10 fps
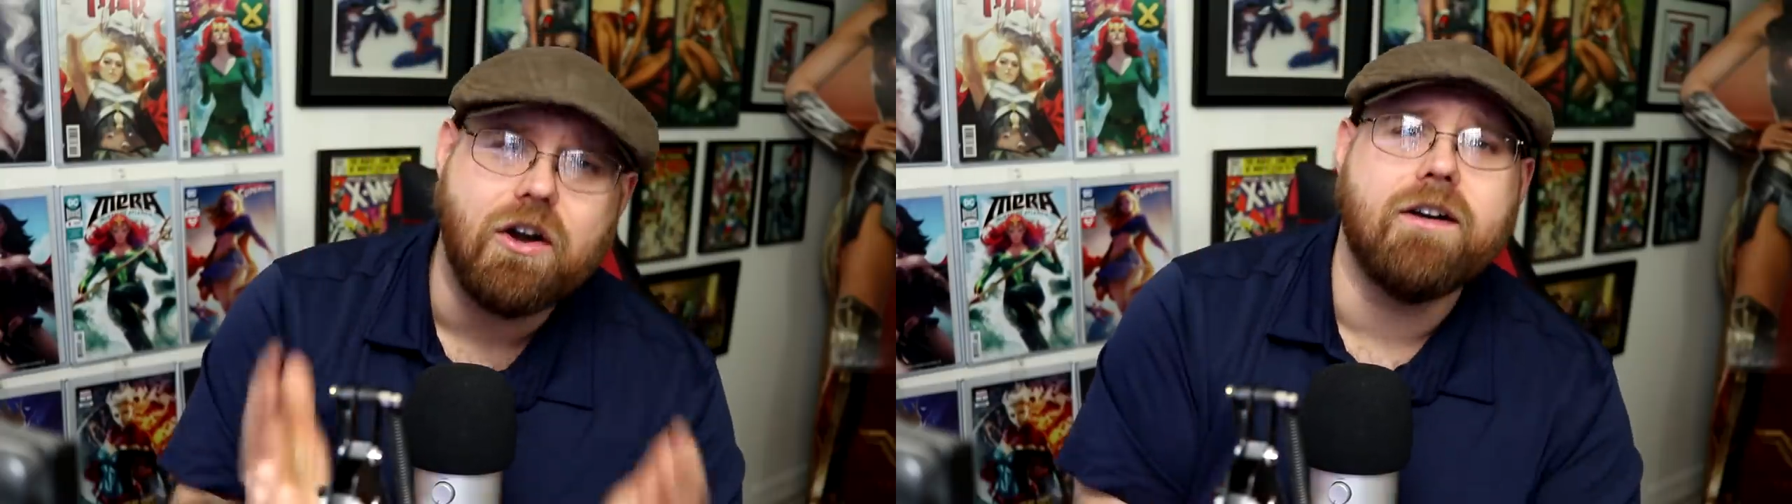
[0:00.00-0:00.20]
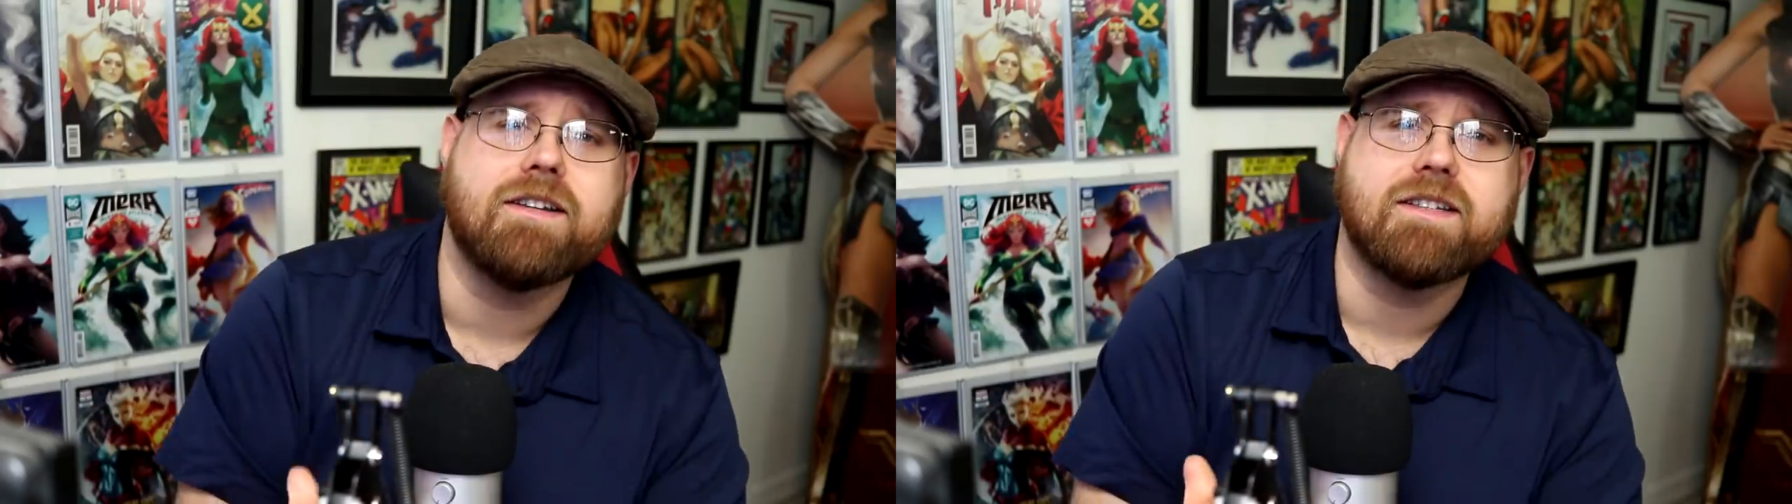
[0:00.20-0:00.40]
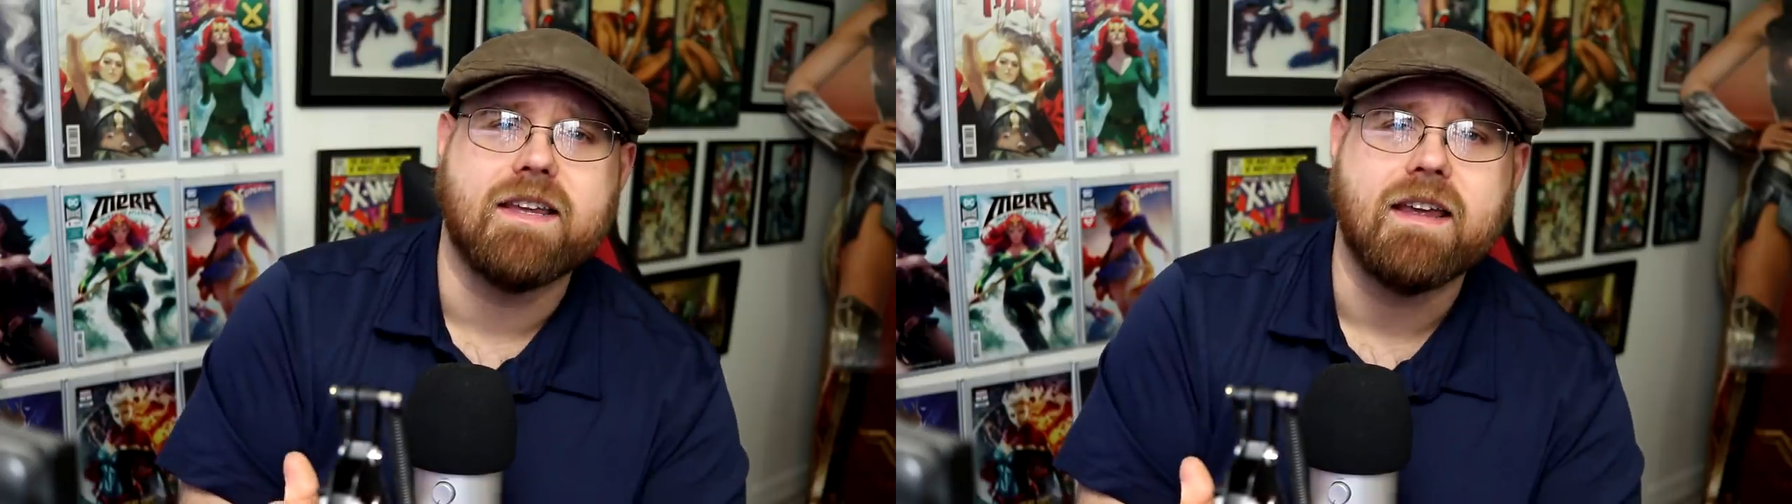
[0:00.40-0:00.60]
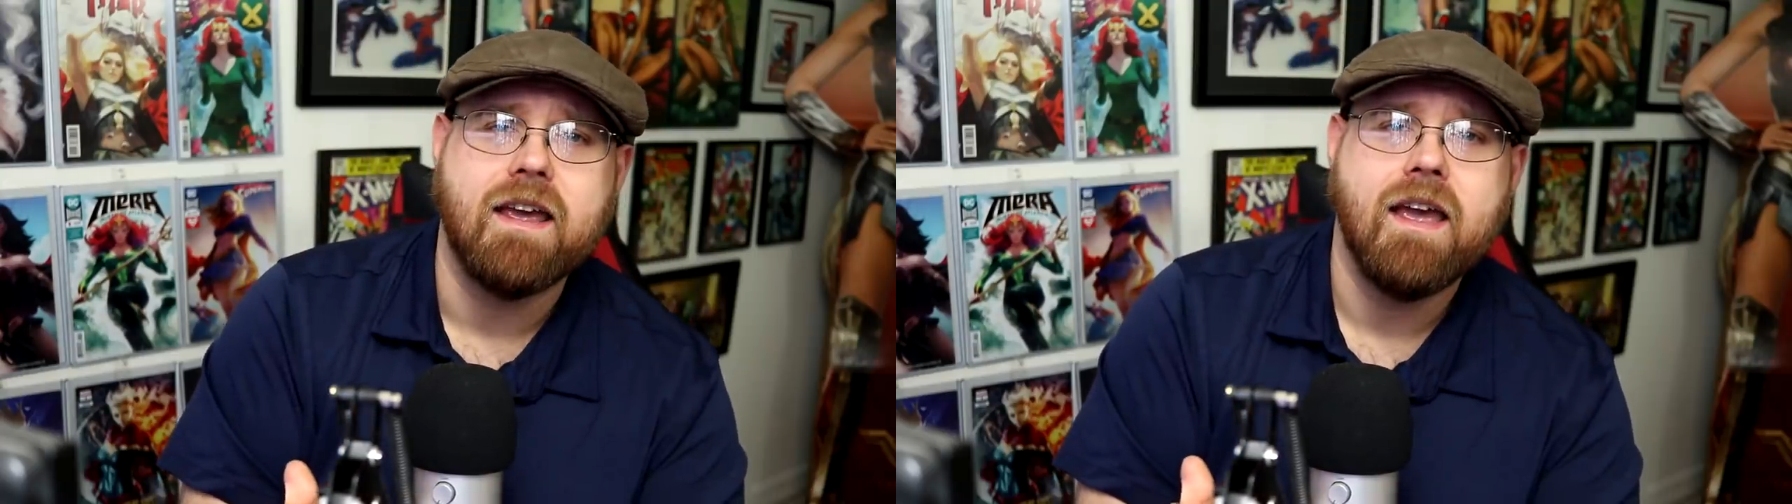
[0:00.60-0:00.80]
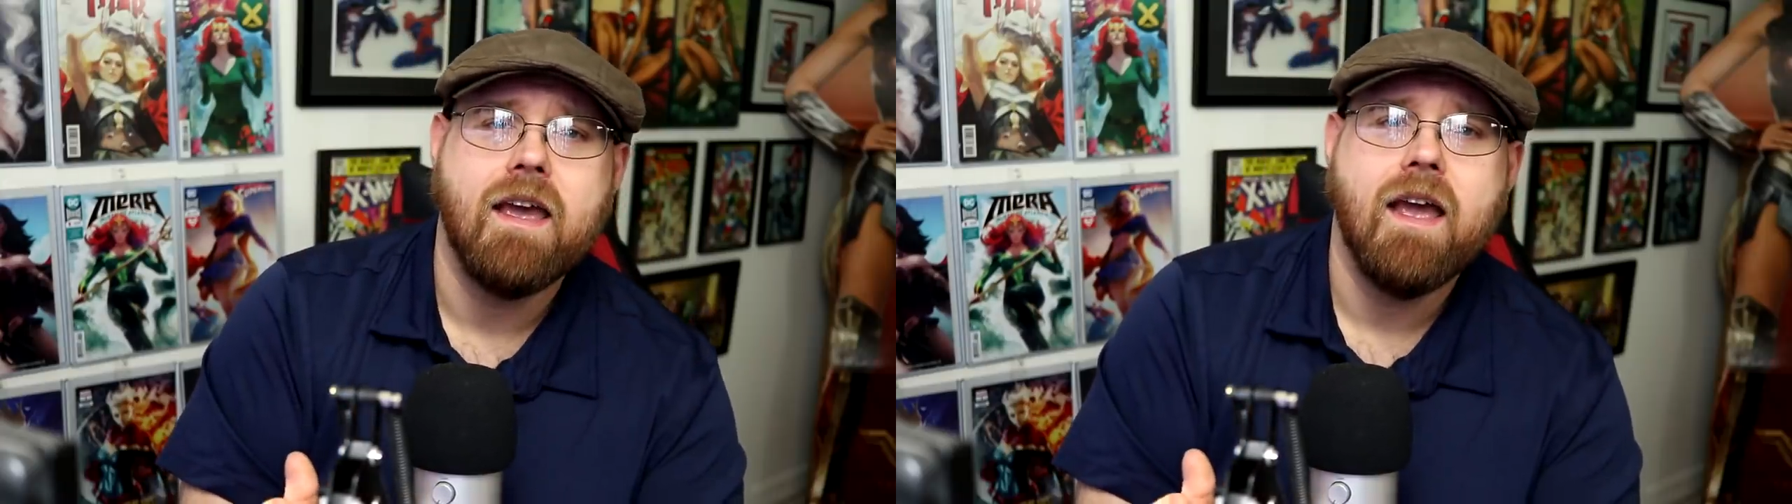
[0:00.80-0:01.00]
courtesy?
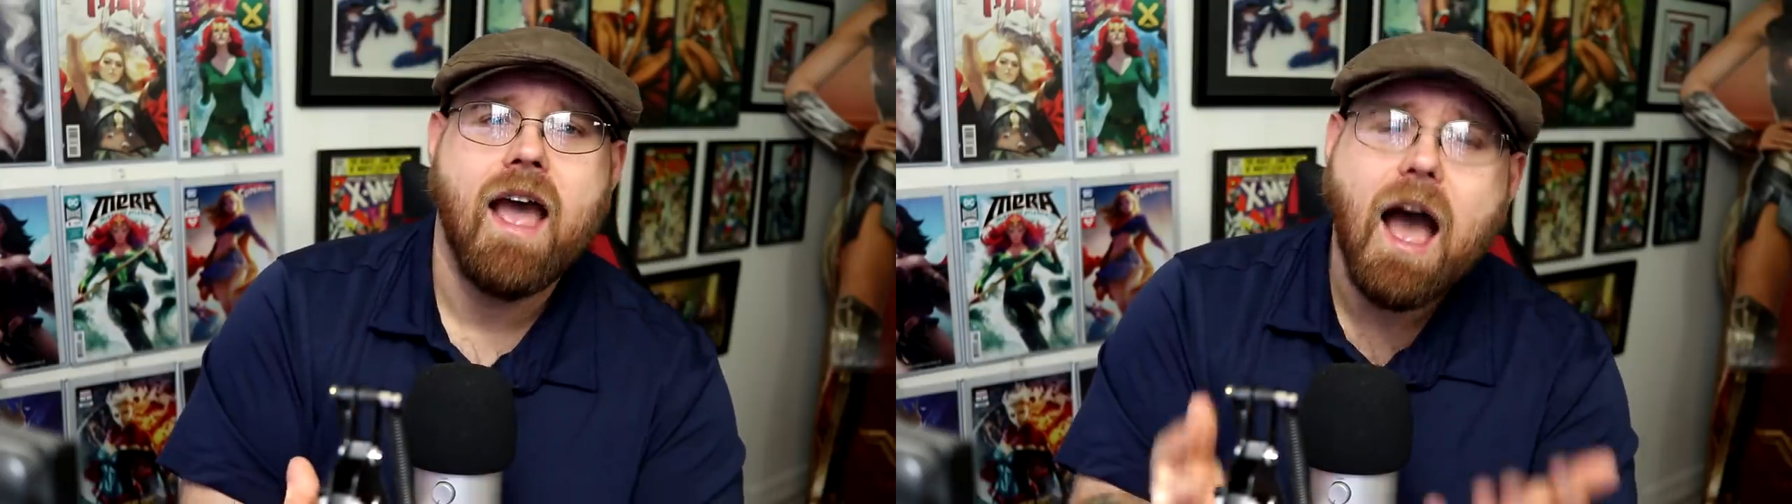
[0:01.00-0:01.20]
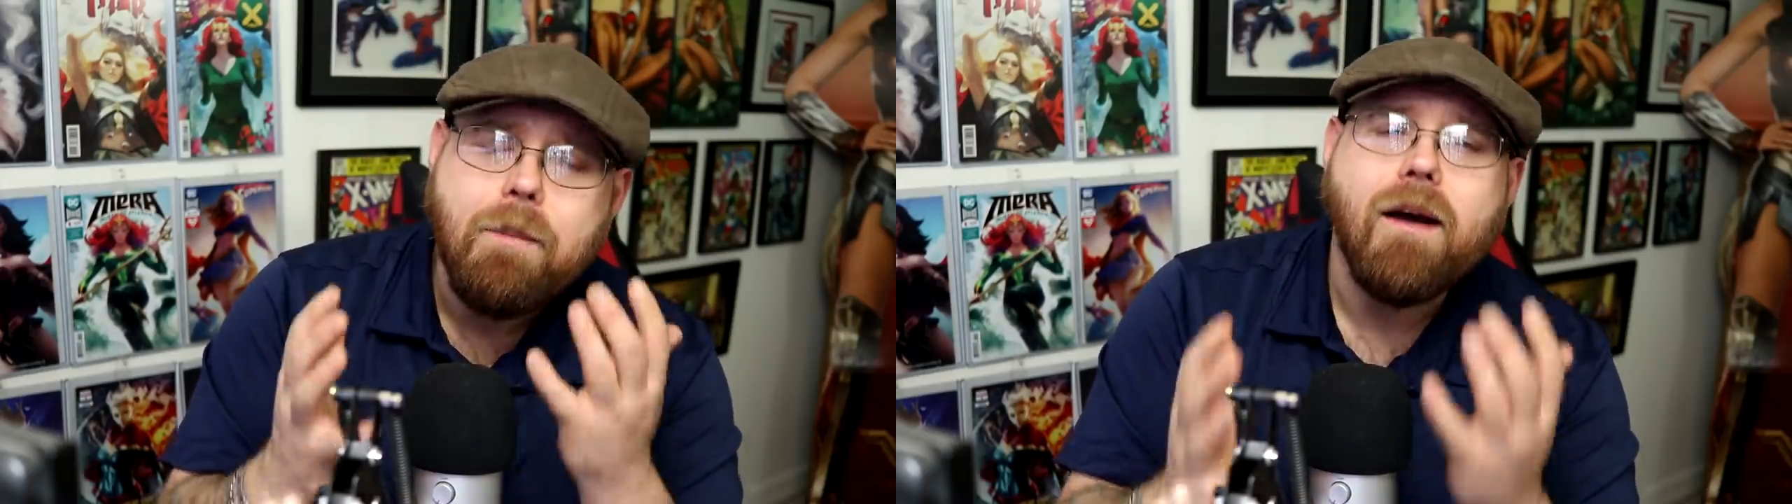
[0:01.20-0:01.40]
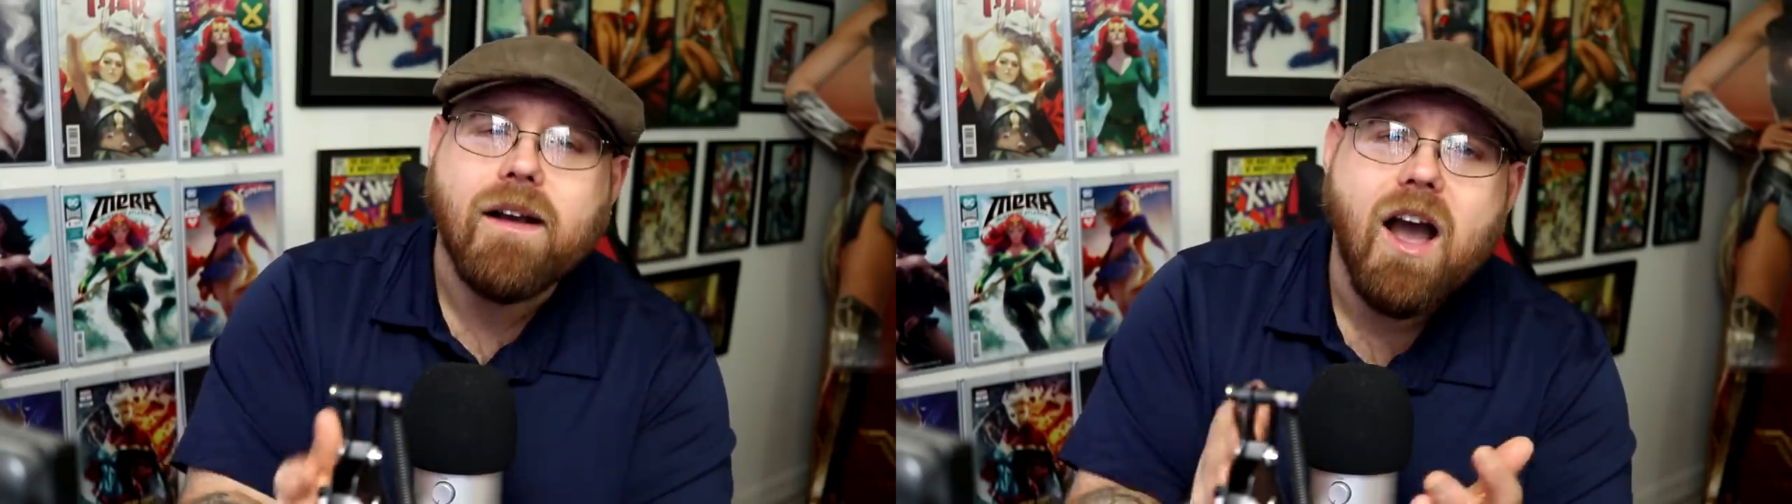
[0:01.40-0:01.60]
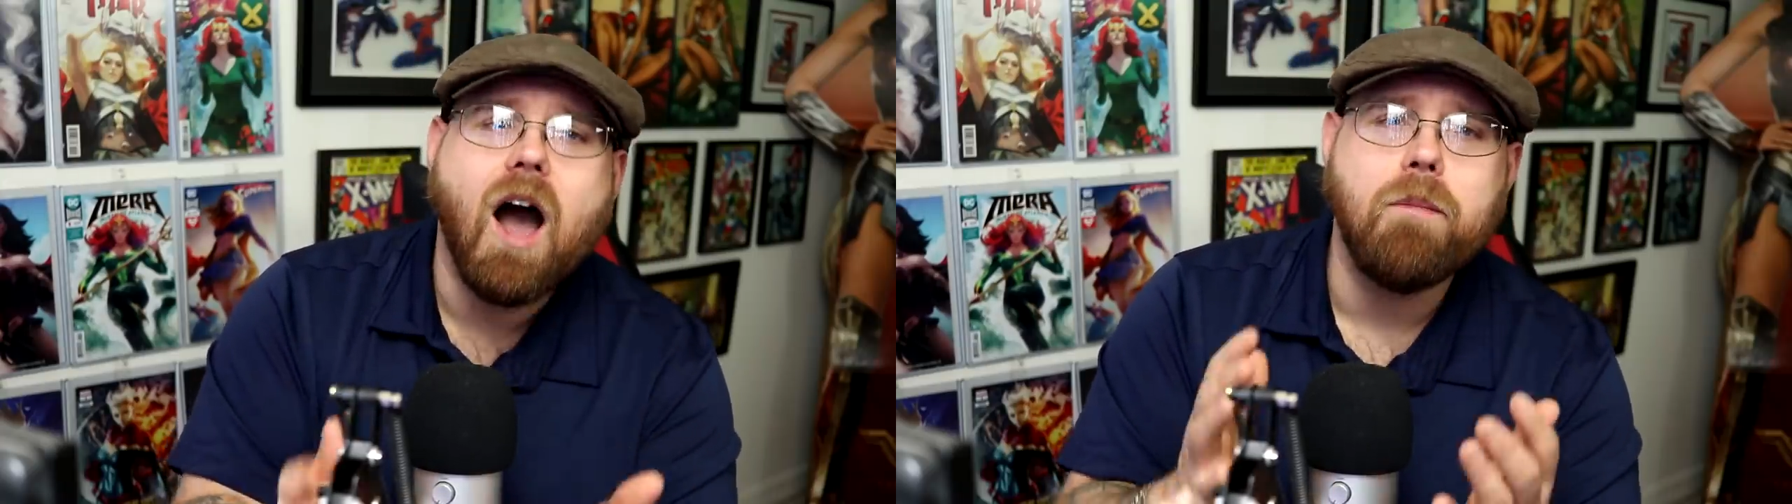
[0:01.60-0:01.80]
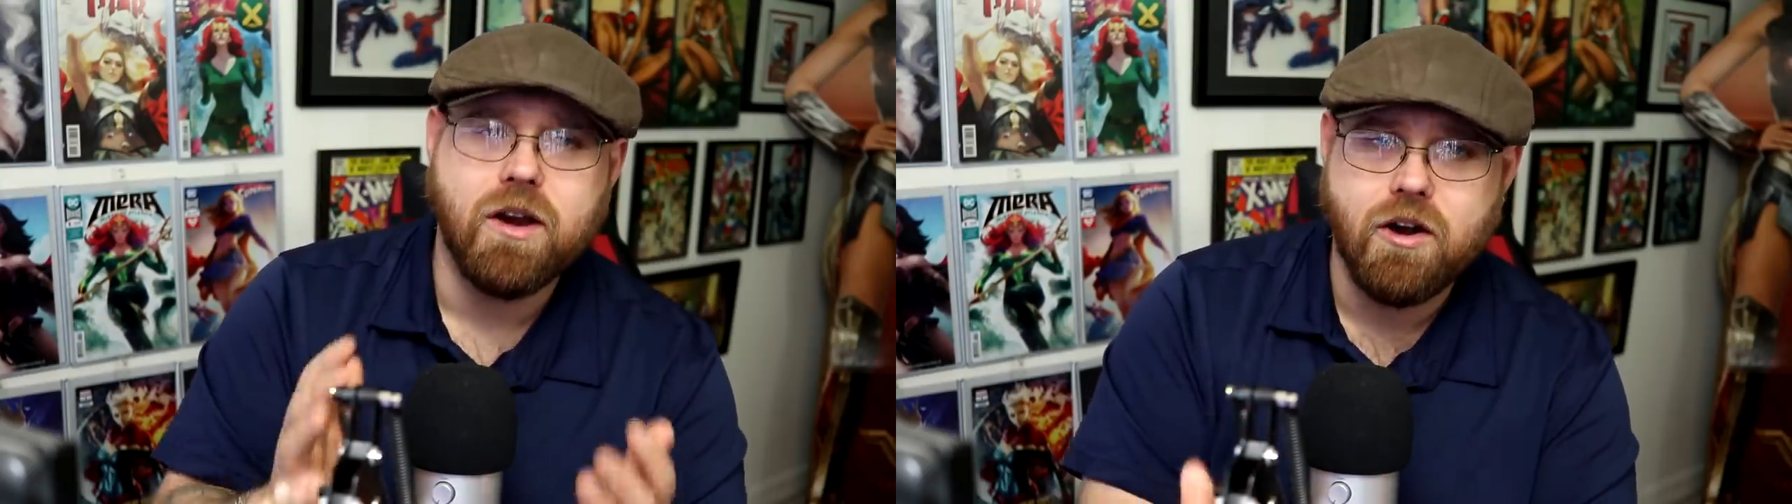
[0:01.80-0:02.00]
How about
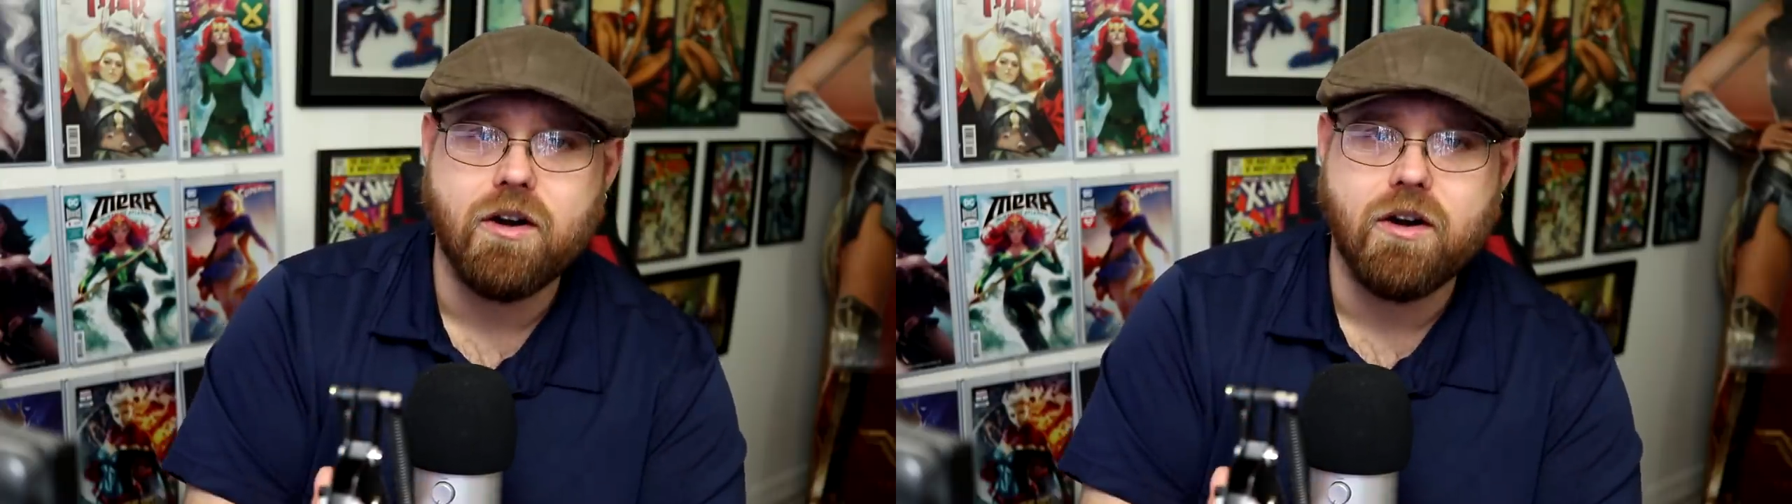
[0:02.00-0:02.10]
common